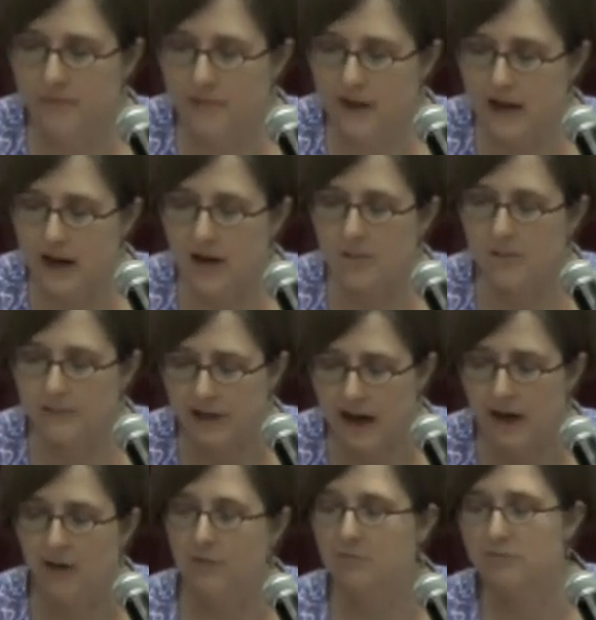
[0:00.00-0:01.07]

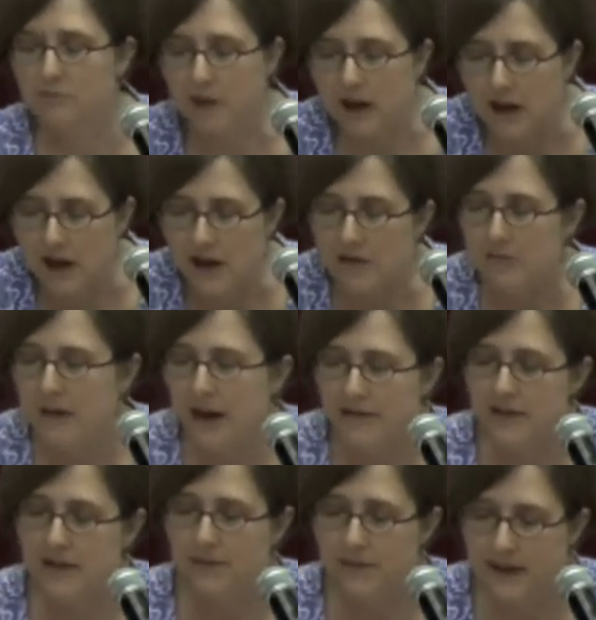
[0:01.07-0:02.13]
are
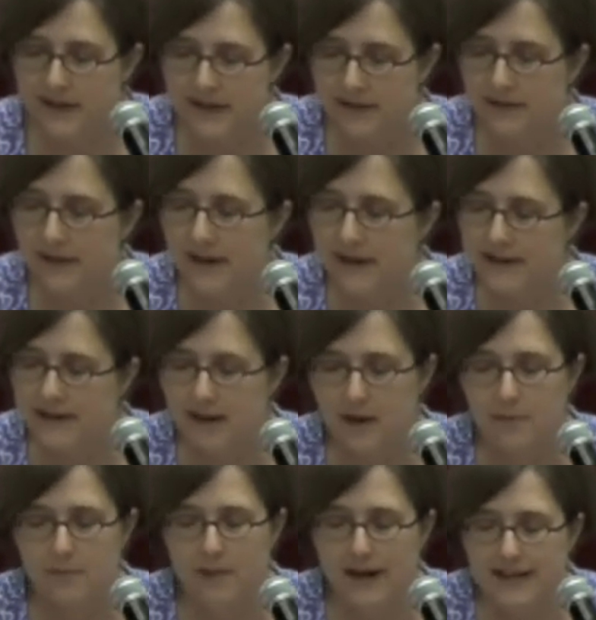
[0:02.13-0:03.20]
having some mixed effects.
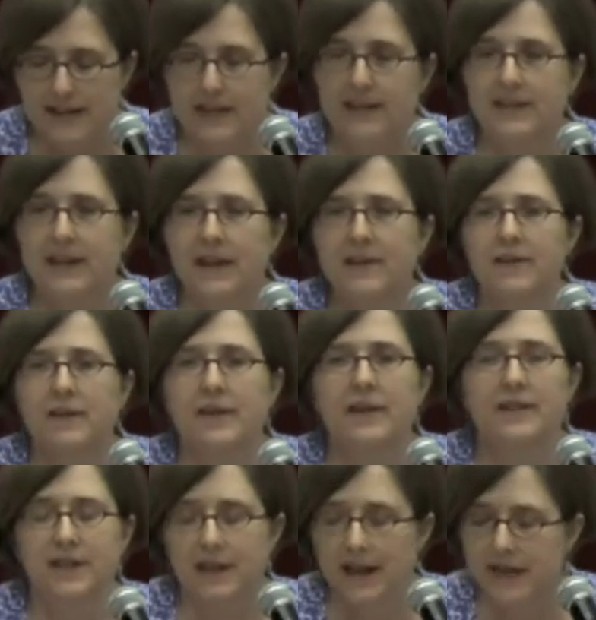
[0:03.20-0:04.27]
Basic and secondary
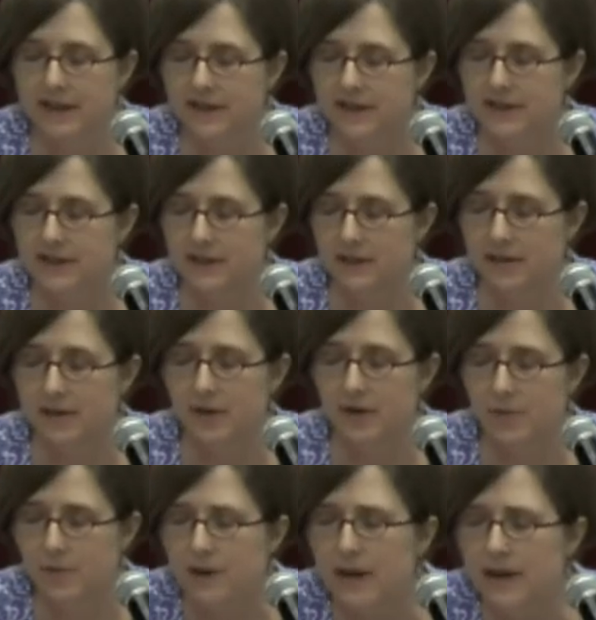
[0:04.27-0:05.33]
education is still very
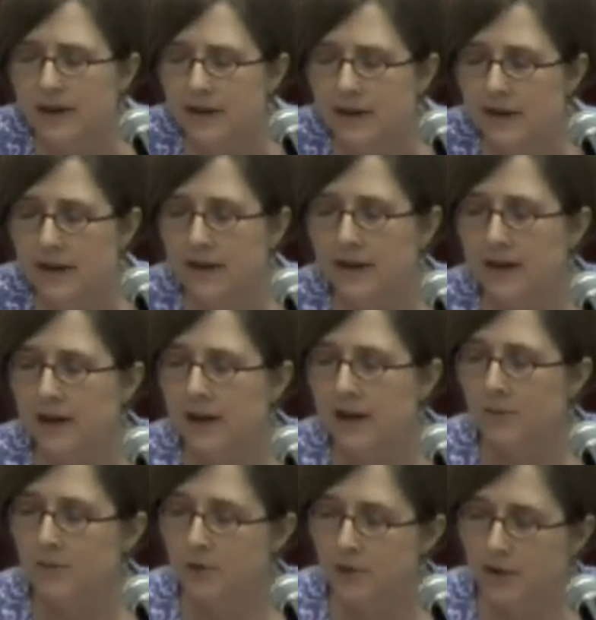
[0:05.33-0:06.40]
weak.
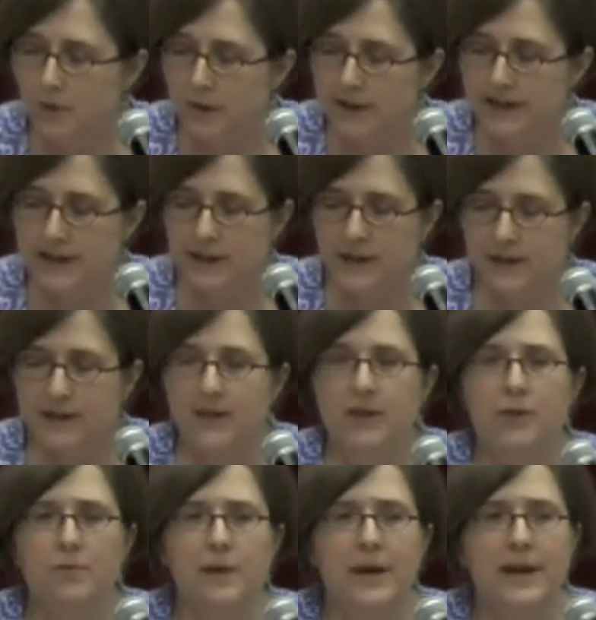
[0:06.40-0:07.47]
Lula wants to use the
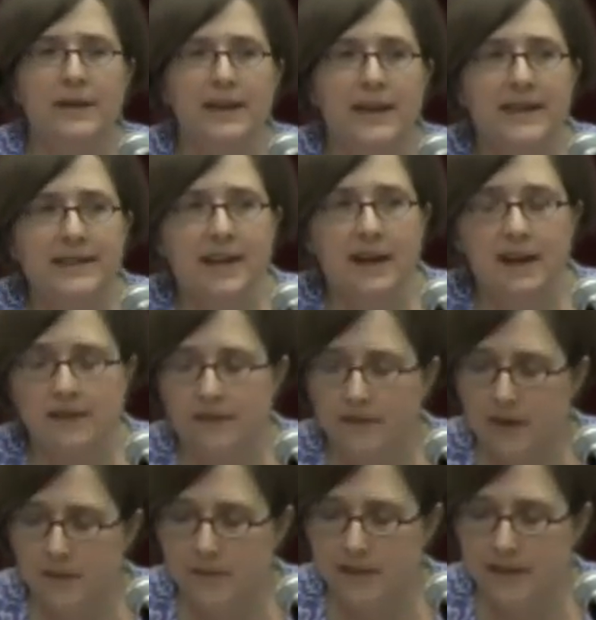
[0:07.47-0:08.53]
new money that he's gotten
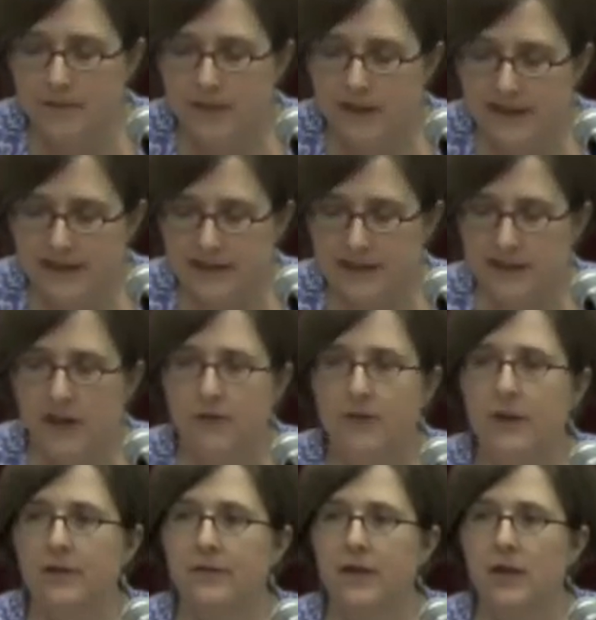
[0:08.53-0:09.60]
from this recent
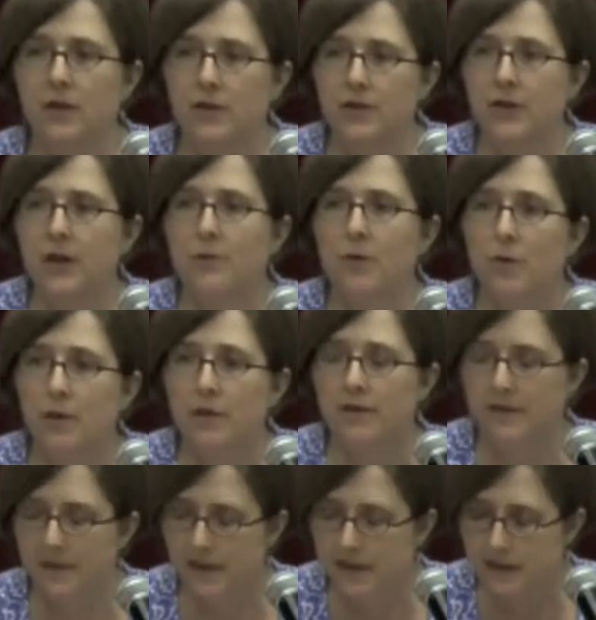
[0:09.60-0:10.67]
discovery of a huge oil
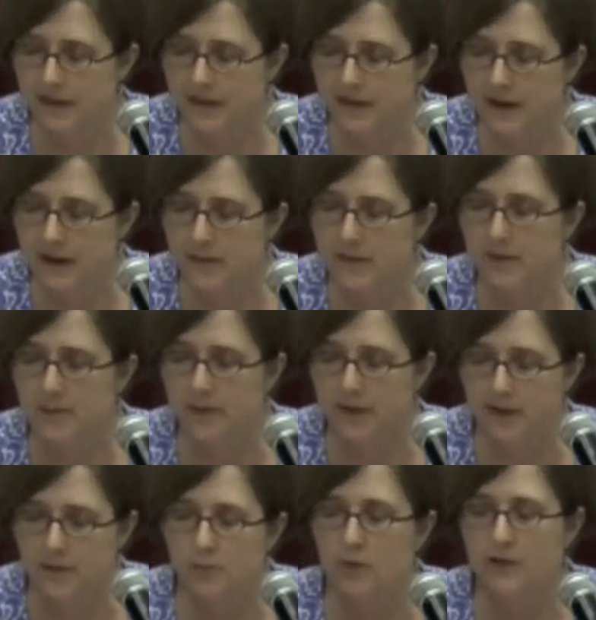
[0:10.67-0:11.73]
field to
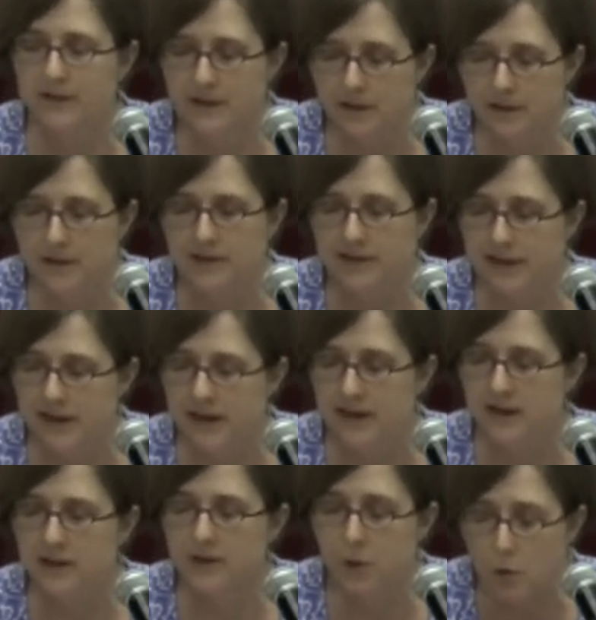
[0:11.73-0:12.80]
build more
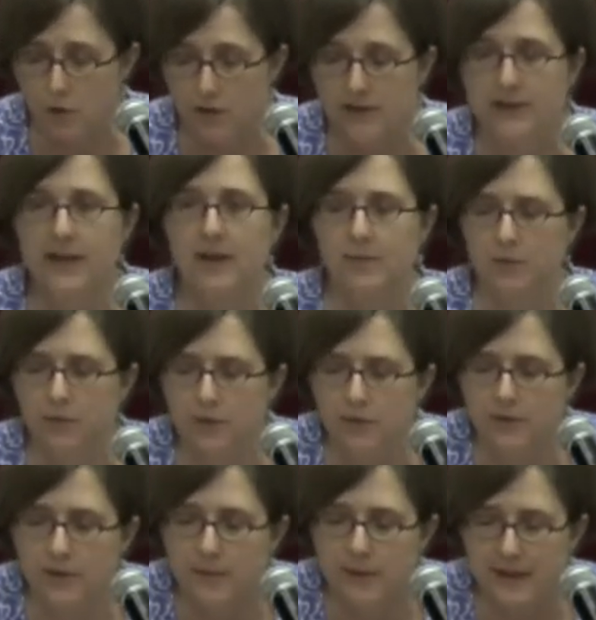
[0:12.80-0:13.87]
schools and
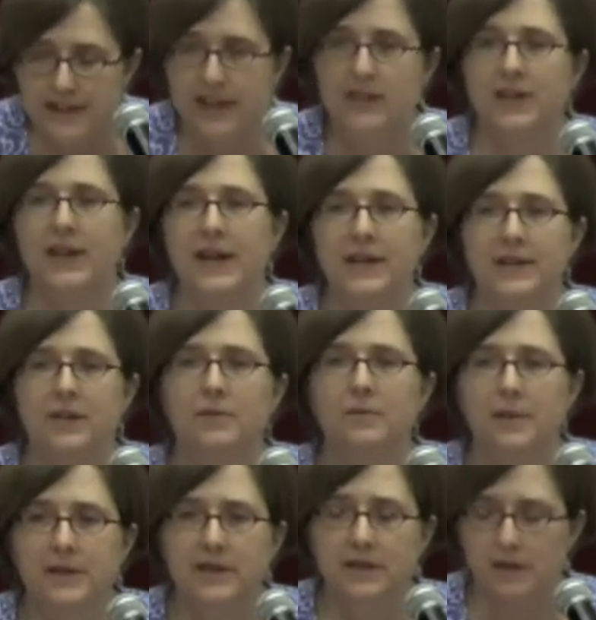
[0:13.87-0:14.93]
improve basic education,
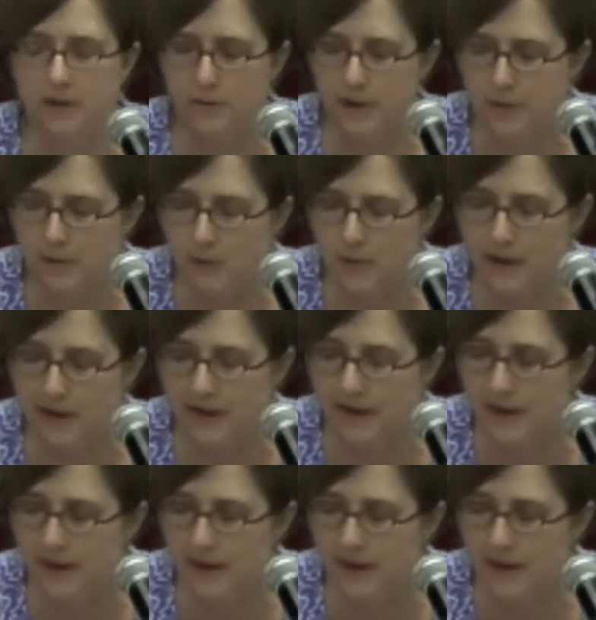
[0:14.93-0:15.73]
but still a weak point.